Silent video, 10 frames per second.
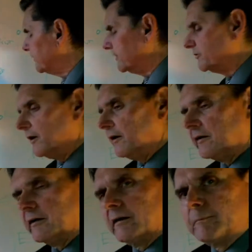
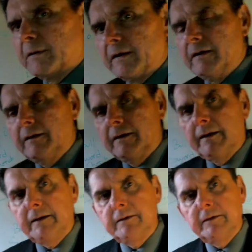cherub in
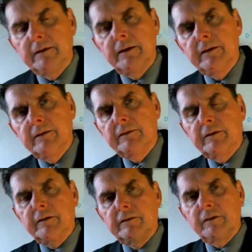Eden
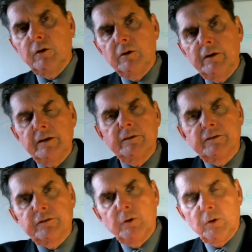is holding a
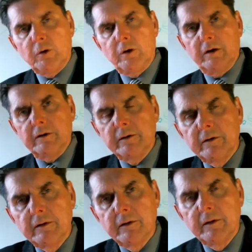sword.
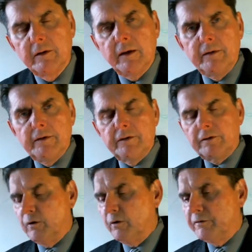And there's
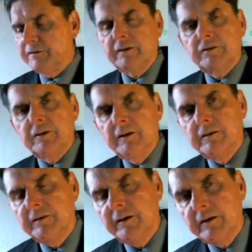a whole section of
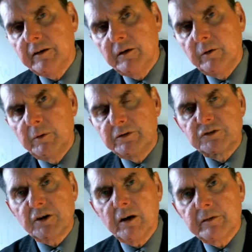Ezekiel which
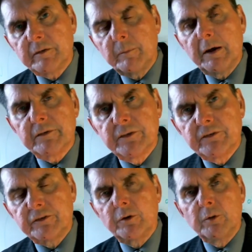talks about the
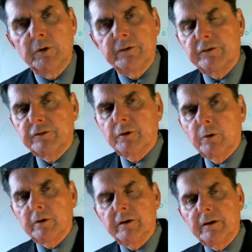sword. The
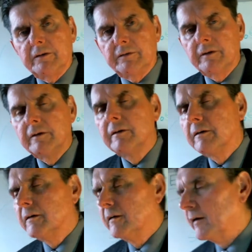sword is
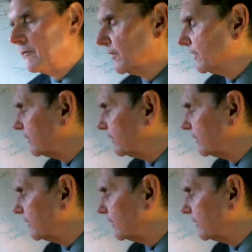a very